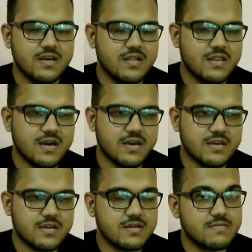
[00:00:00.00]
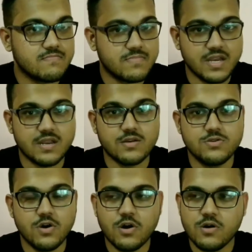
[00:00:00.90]
like getting a
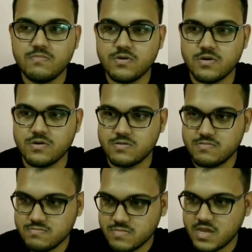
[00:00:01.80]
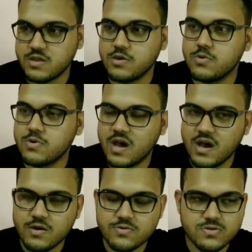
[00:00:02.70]
job or getting your own
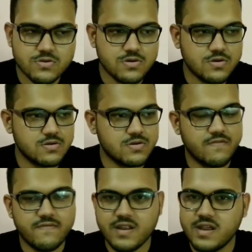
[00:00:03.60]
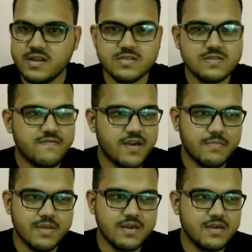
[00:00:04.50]
house or your friends,
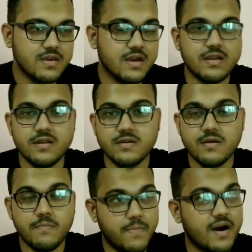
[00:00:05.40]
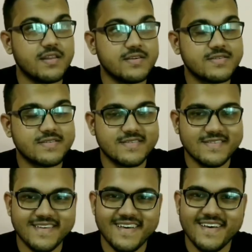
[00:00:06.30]
family, and baris.
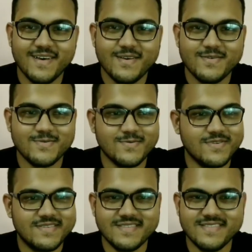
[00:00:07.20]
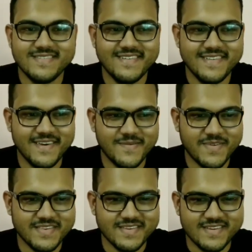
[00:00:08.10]
So it's really
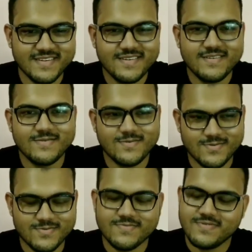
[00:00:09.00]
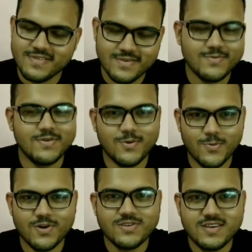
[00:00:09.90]
amazing. So you need to
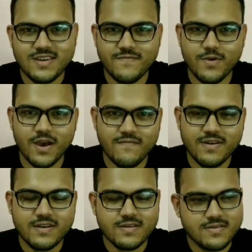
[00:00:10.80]
watch it if you haven't.